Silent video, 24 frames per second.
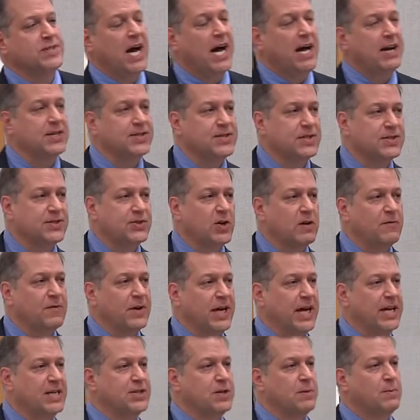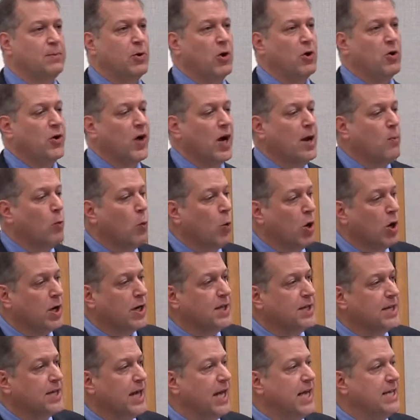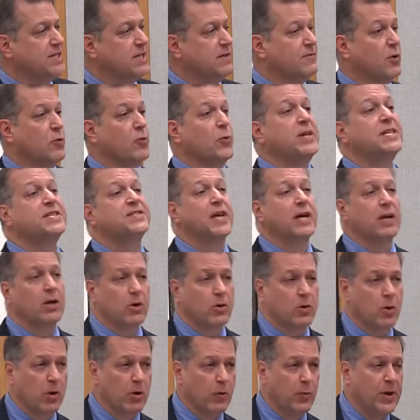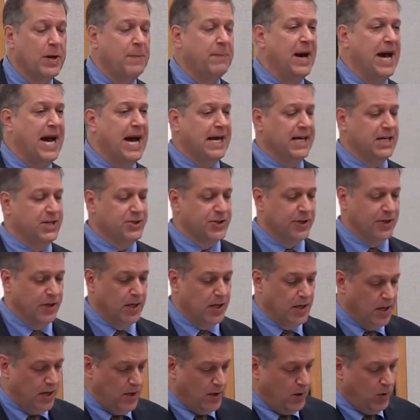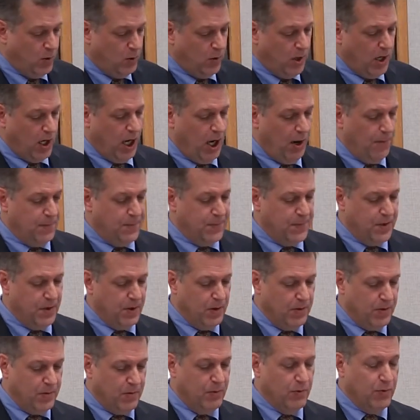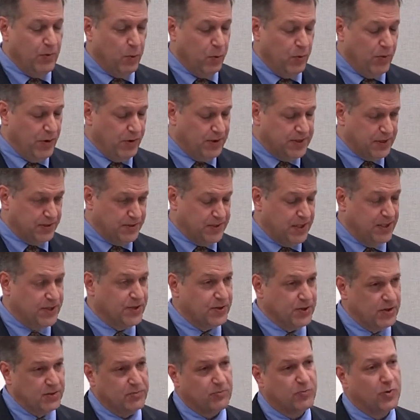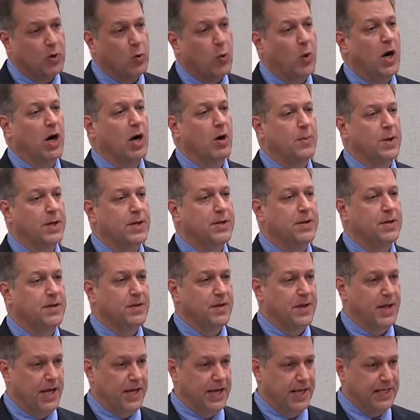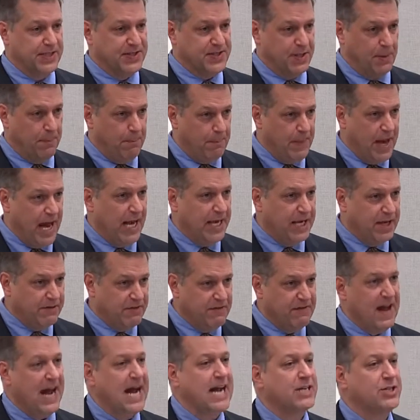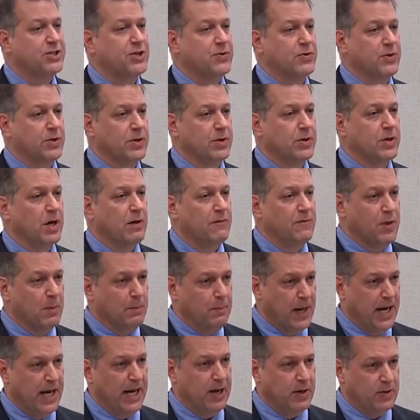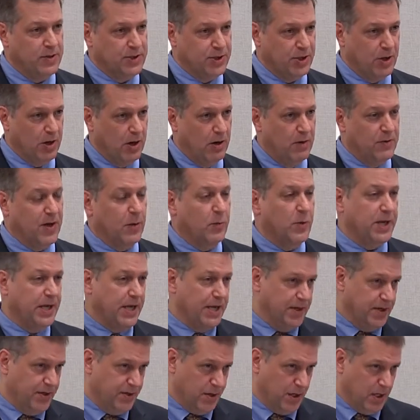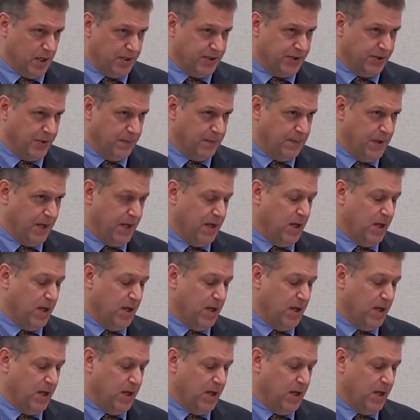was, how does the certification program work in the case of a reseller or a repackager? Um, there's an essential requirement that it's the manufacturer of the biochar that we need to talk.